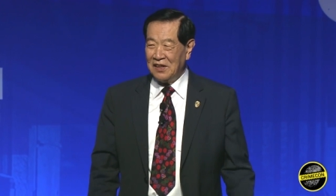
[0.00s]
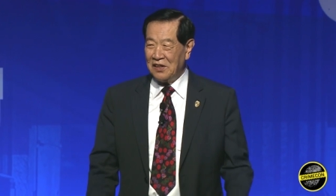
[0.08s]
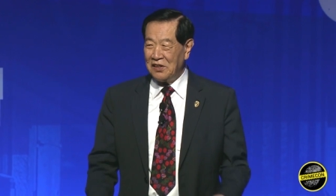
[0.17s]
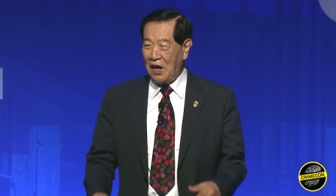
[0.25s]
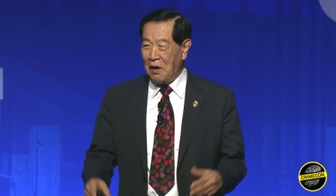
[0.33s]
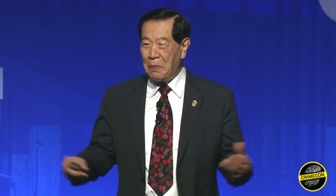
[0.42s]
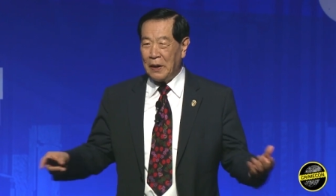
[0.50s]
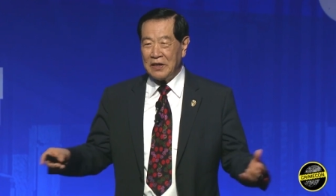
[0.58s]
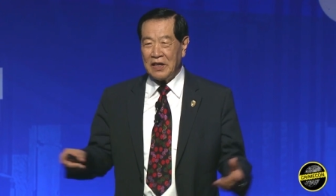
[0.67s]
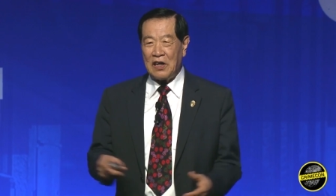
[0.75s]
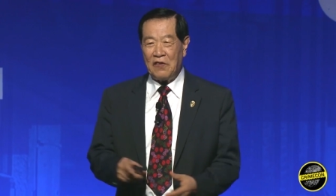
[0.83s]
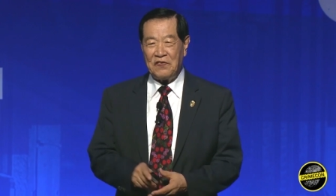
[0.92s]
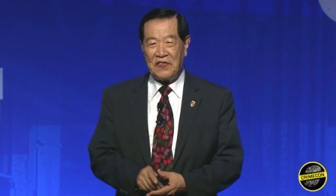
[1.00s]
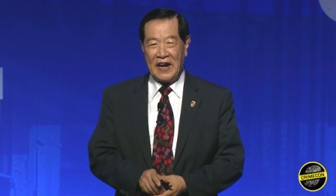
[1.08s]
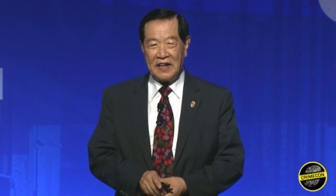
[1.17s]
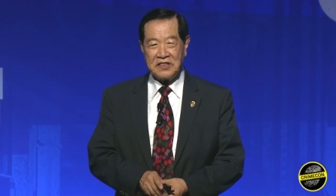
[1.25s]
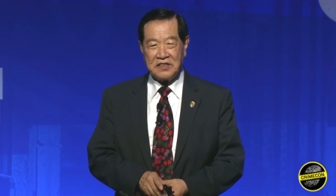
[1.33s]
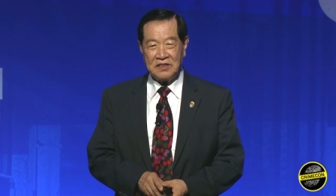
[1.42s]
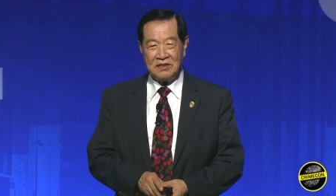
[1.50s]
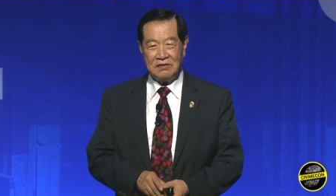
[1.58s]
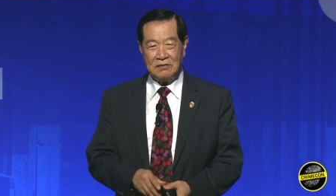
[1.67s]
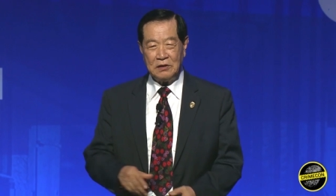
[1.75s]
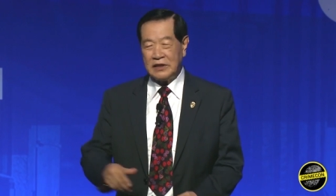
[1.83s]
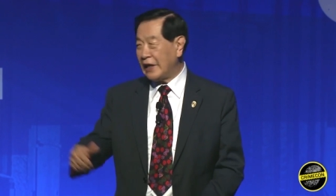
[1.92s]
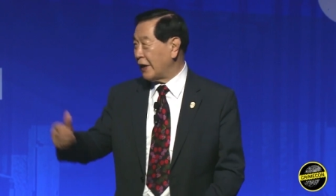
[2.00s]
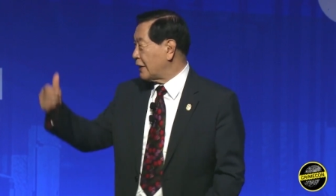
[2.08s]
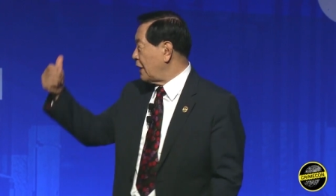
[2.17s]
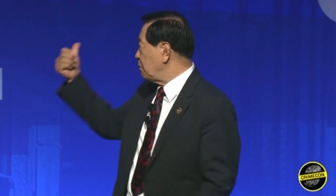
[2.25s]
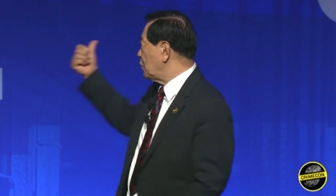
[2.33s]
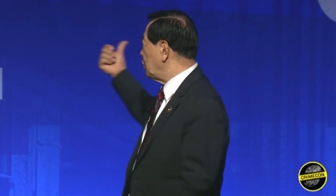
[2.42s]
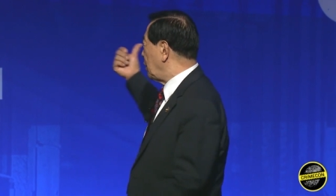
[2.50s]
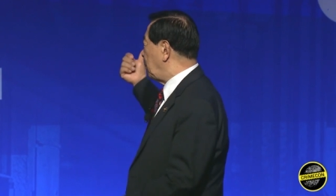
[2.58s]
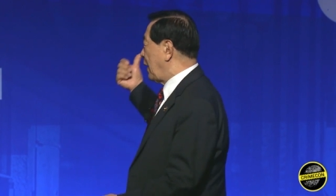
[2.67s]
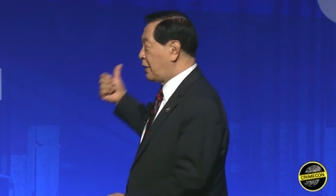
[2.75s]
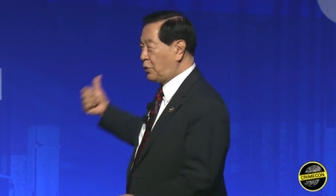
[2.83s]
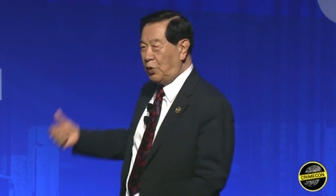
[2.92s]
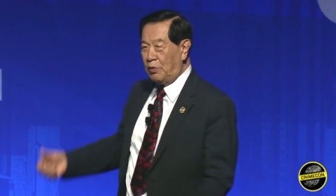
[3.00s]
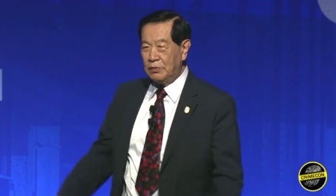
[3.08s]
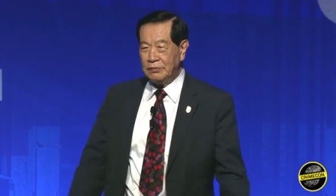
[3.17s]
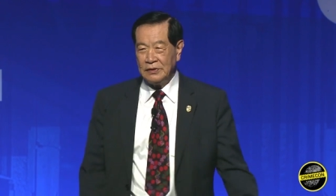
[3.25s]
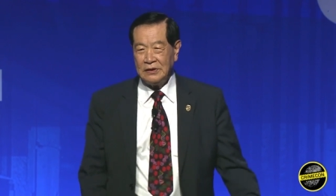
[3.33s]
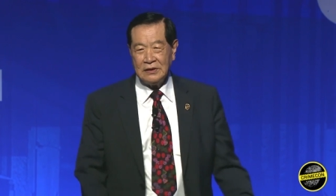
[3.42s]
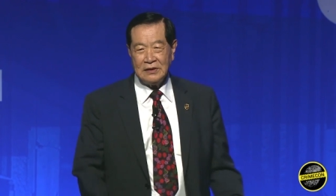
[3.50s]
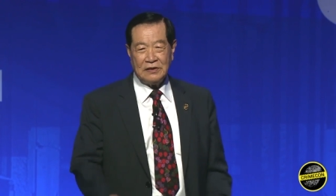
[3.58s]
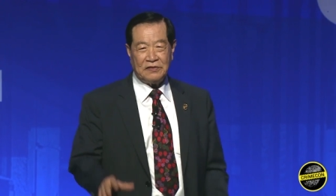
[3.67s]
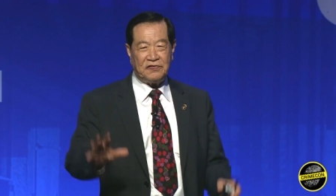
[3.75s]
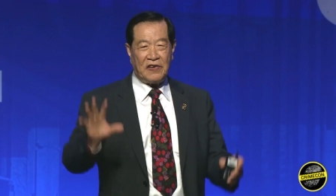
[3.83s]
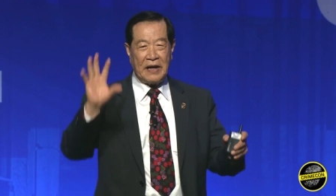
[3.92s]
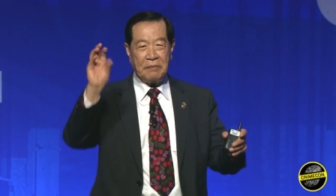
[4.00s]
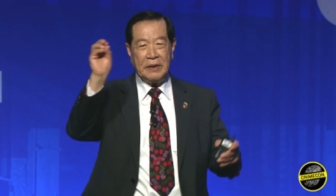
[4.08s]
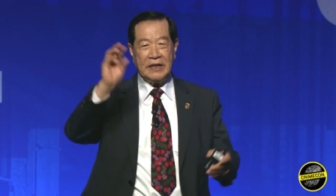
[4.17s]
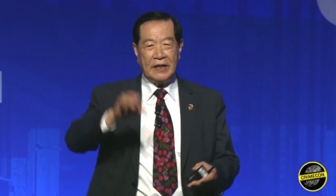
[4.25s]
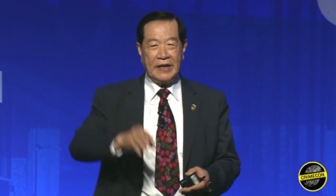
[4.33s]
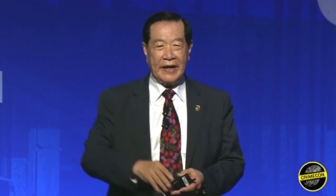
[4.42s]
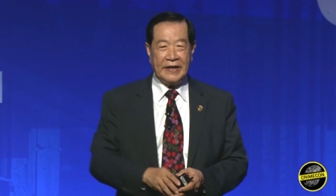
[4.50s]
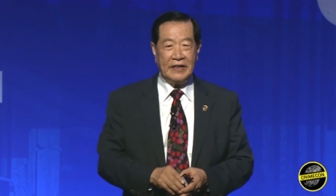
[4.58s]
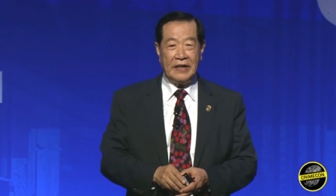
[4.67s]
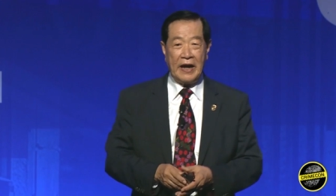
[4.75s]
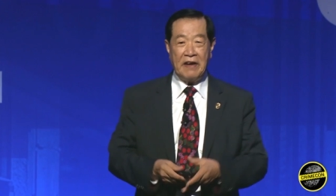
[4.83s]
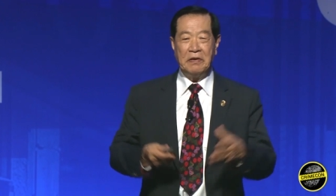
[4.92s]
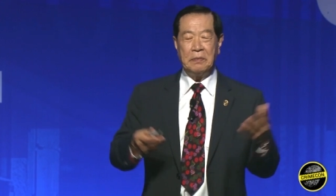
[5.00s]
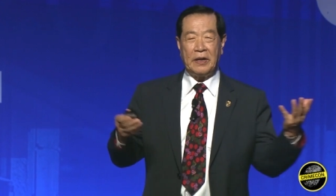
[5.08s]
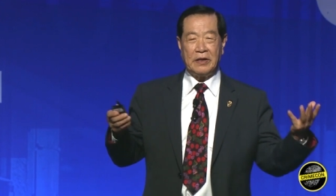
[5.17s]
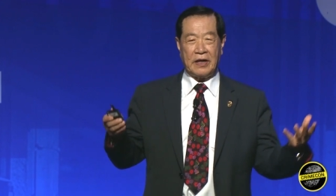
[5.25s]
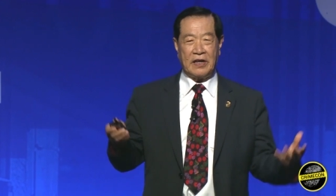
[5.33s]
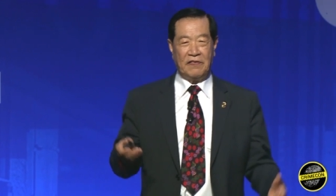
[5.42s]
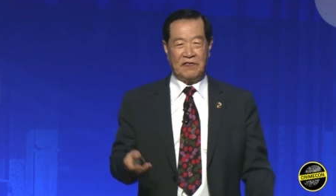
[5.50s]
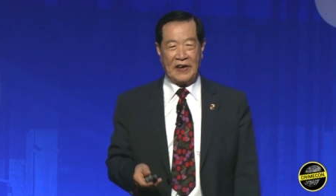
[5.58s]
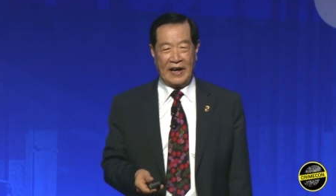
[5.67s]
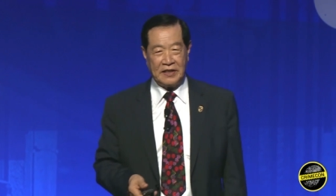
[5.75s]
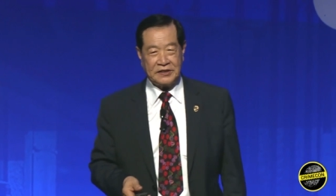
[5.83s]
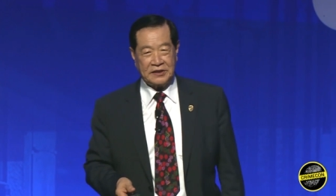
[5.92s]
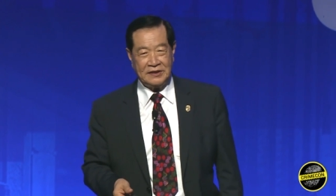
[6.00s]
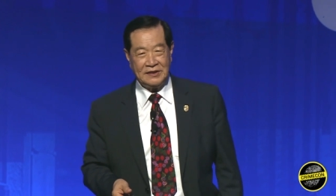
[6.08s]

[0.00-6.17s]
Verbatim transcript: Nobody confess, we take them to the back room. Five minutes later, everybody confess.